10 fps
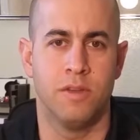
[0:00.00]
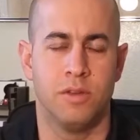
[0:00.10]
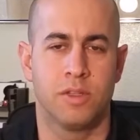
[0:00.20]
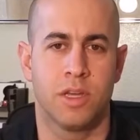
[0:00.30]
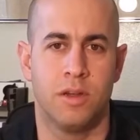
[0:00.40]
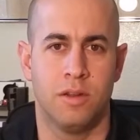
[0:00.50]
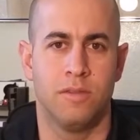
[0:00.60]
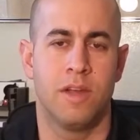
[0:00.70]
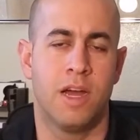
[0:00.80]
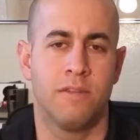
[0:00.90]
of those
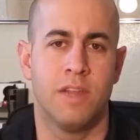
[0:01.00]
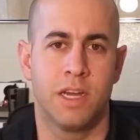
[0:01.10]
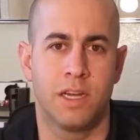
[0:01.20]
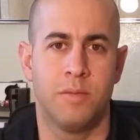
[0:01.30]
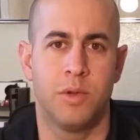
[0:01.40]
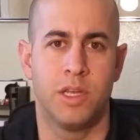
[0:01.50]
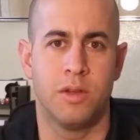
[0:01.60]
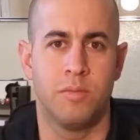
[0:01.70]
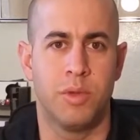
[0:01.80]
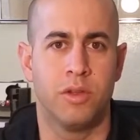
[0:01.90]
out of that company
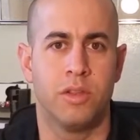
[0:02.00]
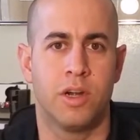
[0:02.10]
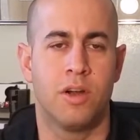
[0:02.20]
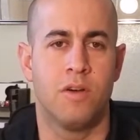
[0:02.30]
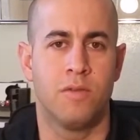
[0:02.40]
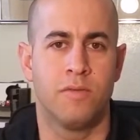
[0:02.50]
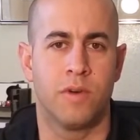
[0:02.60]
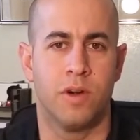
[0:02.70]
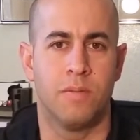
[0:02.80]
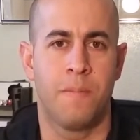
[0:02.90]
and built their own
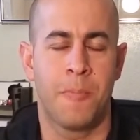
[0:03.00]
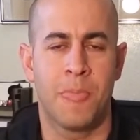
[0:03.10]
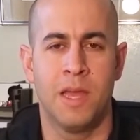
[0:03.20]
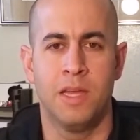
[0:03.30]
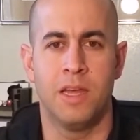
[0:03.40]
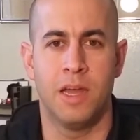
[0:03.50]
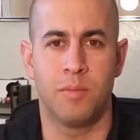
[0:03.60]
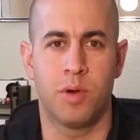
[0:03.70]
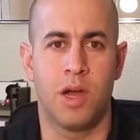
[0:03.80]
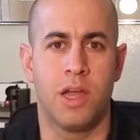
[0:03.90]
firm
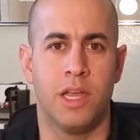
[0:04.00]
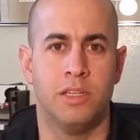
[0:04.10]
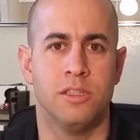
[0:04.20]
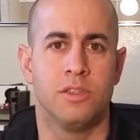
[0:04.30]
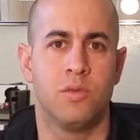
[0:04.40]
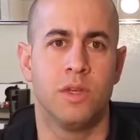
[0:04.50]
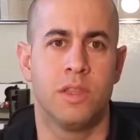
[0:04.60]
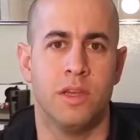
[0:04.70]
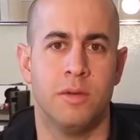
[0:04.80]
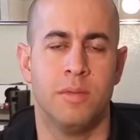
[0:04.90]
and brought agents
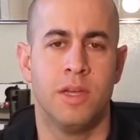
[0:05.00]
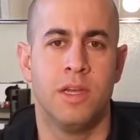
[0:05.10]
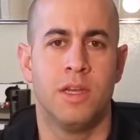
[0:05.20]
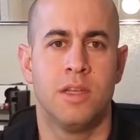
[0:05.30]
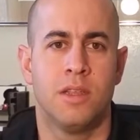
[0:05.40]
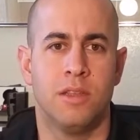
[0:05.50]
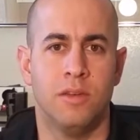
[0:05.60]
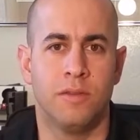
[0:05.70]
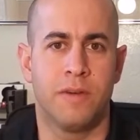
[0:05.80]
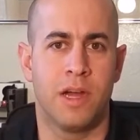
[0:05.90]
with them,
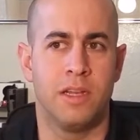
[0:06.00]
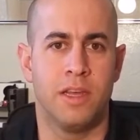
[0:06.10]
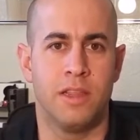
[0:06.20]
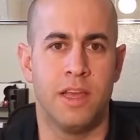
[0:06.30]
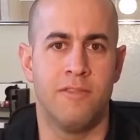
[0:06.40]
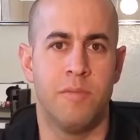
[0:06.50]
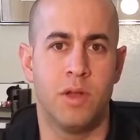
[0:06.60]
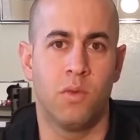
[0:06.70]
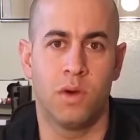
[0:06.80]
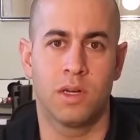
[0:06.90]
you'll find that they've
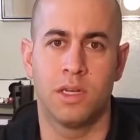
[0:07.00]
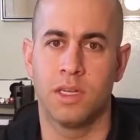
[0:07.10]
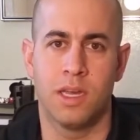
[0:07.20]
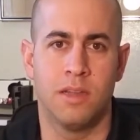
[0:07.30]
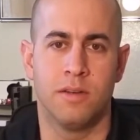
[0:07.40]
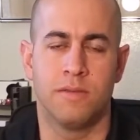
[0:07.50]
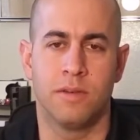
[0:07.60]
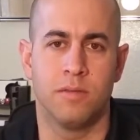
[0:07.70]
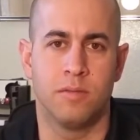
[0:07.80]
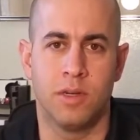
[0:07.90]
been working together
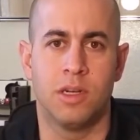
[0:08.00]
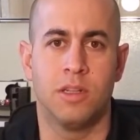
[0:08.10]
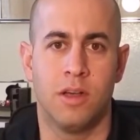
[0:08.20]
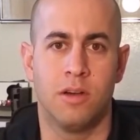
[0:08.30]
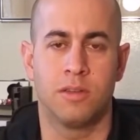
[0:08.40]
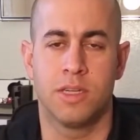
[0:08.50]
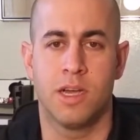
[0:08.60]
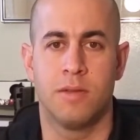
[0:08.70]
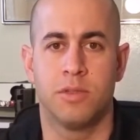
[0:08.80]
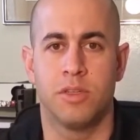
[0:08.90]
for a long
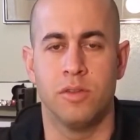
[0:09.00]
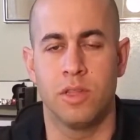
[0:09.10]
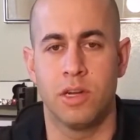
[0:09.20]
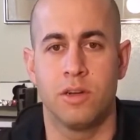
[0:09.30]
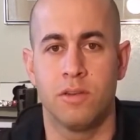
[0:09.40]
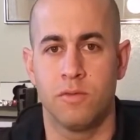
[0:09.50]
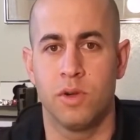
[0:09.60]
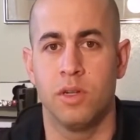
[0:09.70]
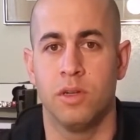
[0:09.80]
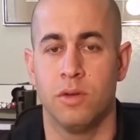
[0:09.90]
time. So they're in a,
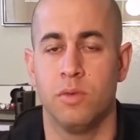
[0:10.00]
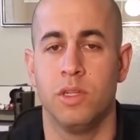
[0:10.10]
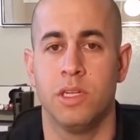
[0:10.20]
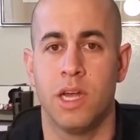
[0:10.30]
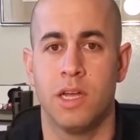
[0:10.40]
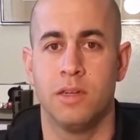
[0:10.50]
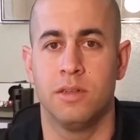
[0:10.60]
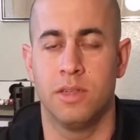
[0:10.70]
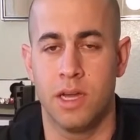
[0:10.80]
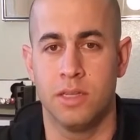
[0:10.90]
re- a really ni-
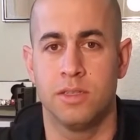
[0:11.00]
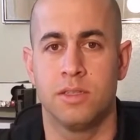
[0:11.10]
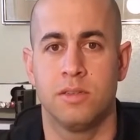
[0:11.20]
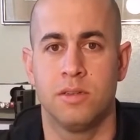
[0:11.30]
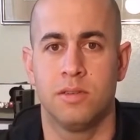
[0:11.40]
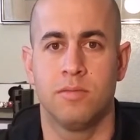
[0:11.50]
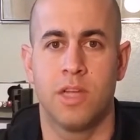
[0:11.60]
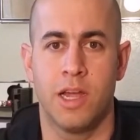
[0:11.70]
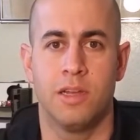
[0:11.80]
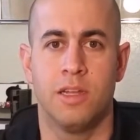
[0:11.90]
nice
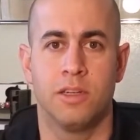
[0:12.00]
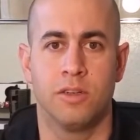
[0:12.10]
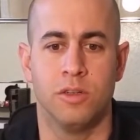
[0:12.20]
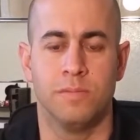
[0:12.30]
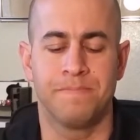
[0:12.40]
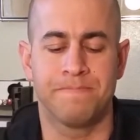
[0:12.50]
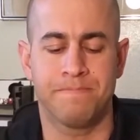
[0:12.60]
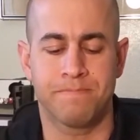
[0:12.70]
tight knit group.